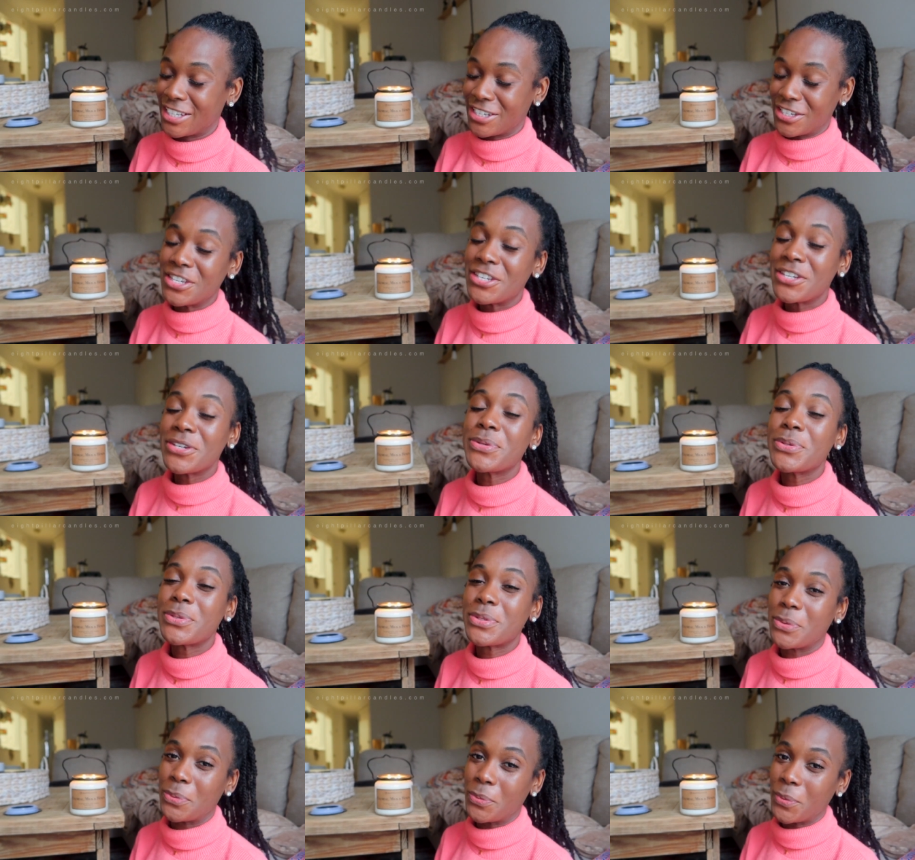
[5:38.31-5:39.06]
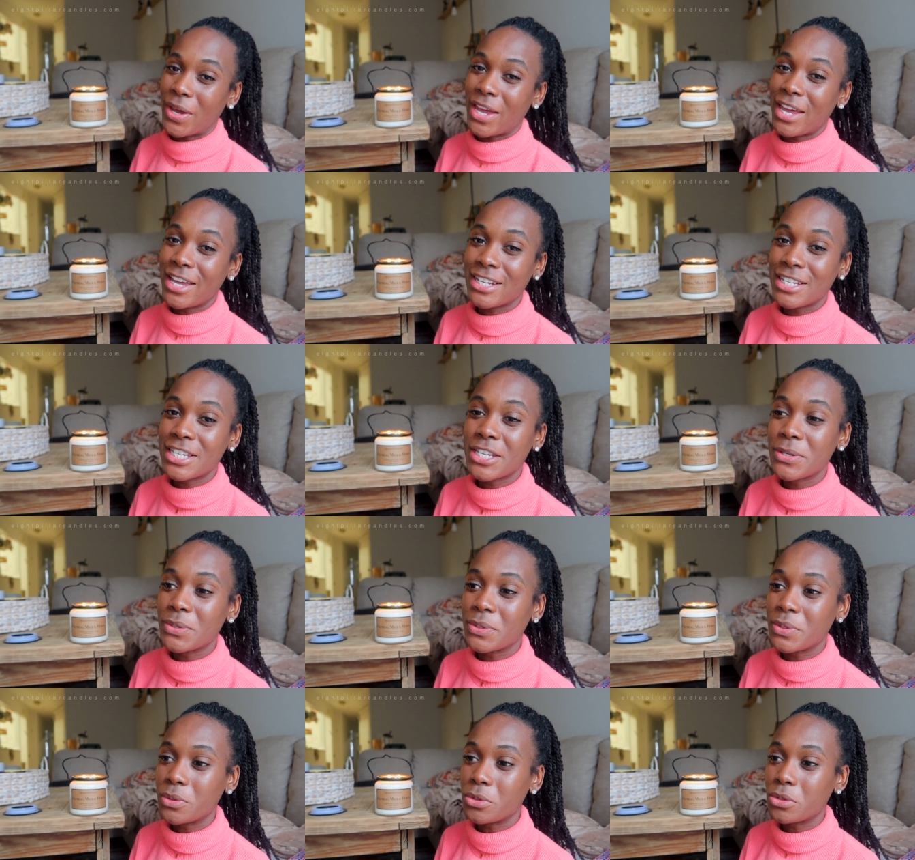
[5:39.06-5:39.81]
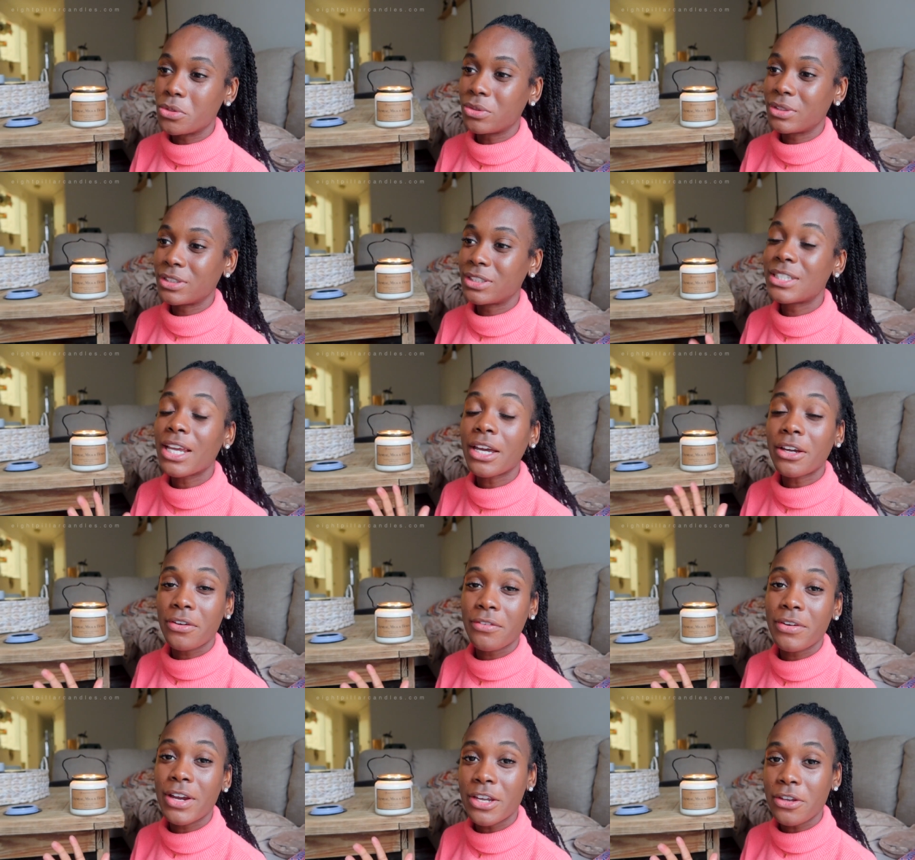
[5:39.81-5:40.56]
cute way to
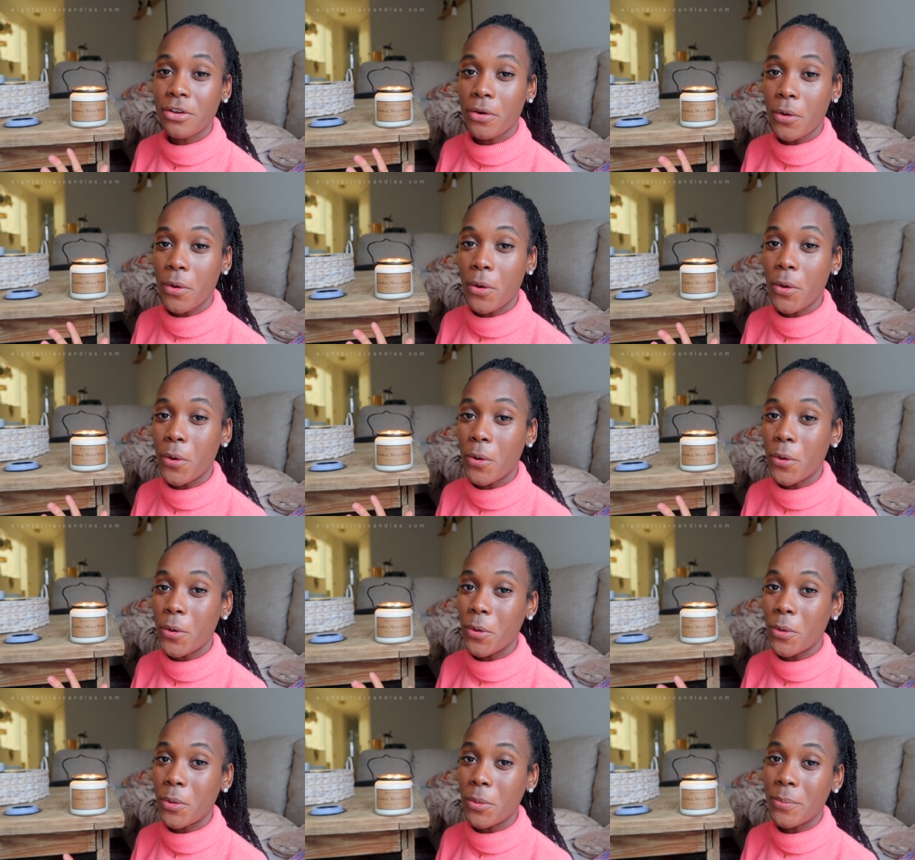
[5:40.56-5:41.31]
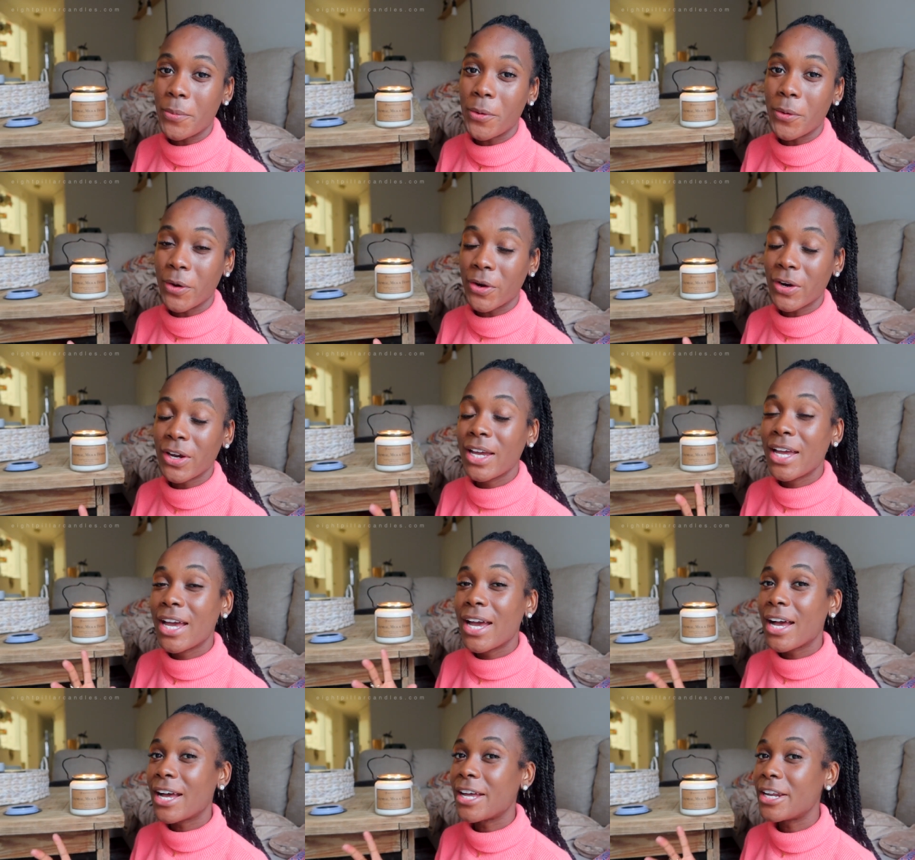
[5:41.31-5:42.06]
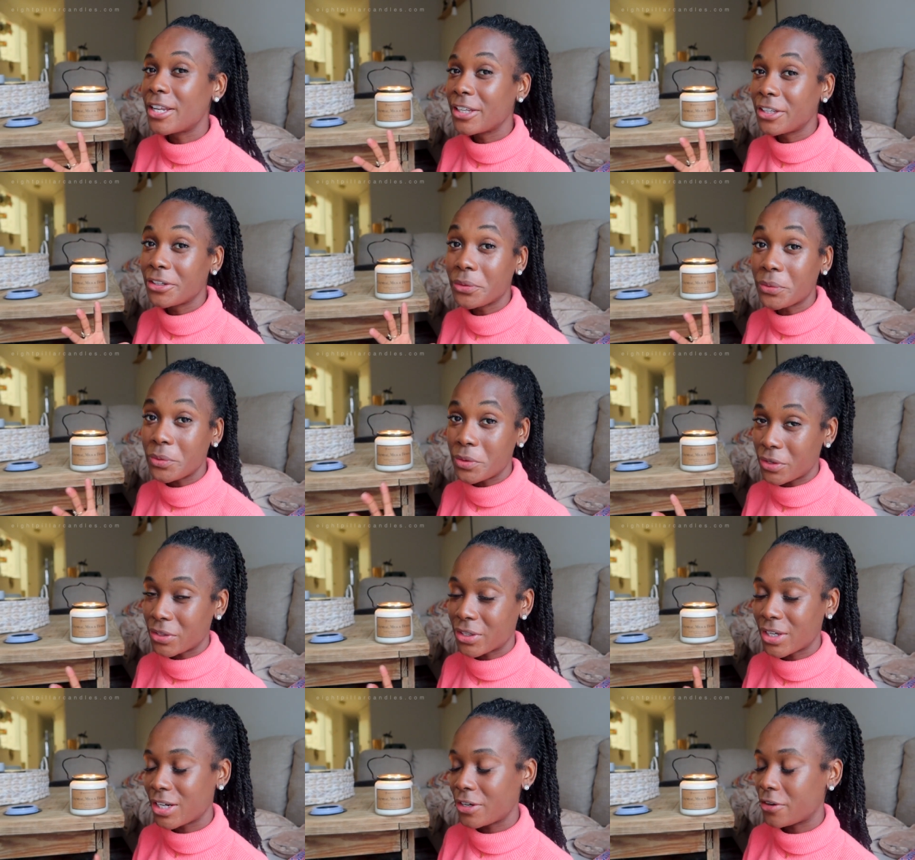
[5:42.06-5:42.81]
decorate your home or a little
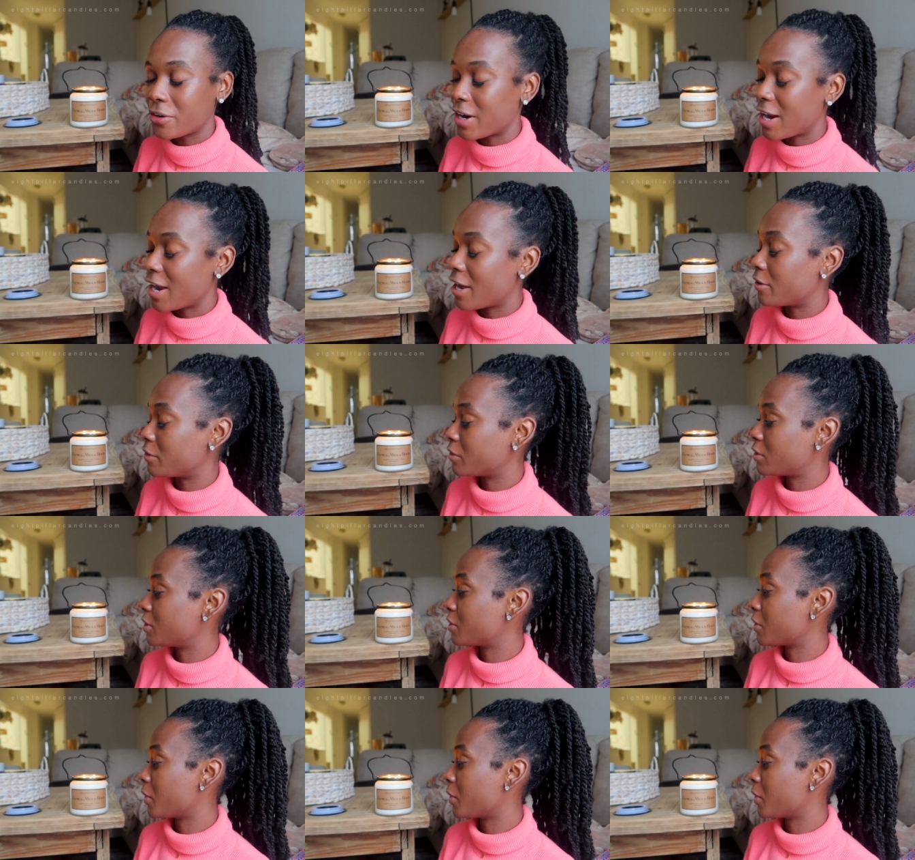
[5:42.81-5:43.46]
nook in your house.